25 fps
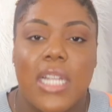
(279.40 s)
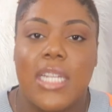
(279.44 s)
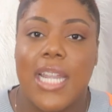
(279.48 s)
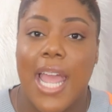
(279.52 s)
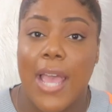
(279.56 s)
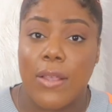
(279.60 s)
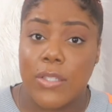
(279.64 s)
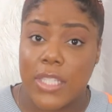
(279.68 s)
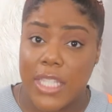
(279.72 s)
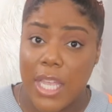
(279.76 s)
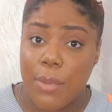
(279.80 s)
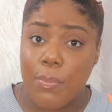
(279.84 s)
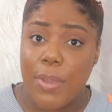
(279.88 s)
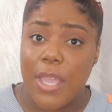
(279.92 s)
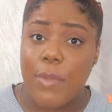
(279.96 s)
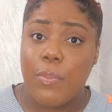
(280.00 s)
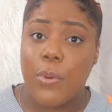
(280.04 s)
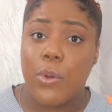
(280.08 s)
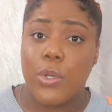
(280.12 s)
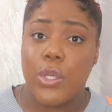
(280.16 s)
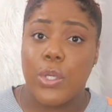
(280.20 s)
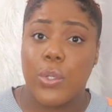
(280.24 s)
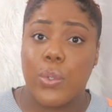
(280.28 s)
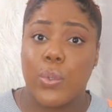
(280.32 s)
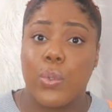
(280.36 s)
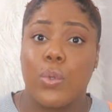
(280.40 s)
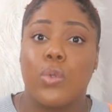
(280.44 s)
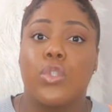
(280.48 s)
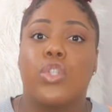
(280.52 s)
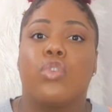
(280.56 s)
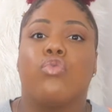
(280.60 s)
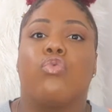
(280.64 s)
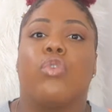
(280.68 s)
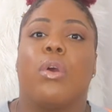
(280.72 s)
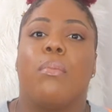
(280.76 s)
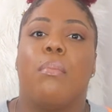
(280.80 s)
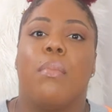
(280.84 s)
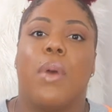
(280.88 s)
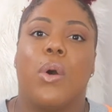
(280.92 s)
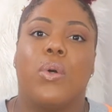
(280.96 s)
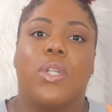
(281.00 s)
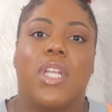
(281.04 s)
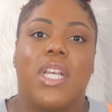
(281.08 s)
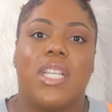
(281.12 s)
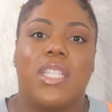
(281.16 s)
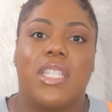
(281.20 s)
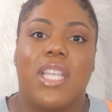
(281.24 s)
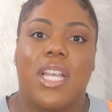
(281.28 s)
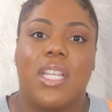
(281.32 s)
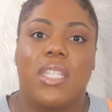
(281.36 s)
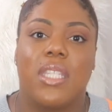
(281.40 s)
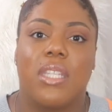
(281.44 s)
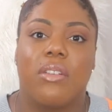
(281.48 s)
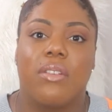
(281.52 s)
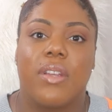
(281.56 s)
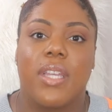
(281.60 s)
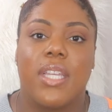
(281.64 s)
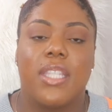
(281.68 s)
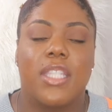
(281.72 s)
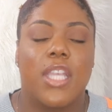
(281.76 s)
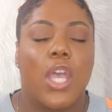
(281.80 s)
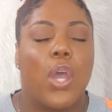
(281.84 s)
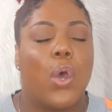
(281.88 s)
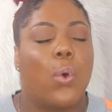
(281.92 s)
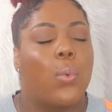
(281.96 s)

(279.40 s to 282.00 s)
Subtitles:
Now, some people use remote accessories,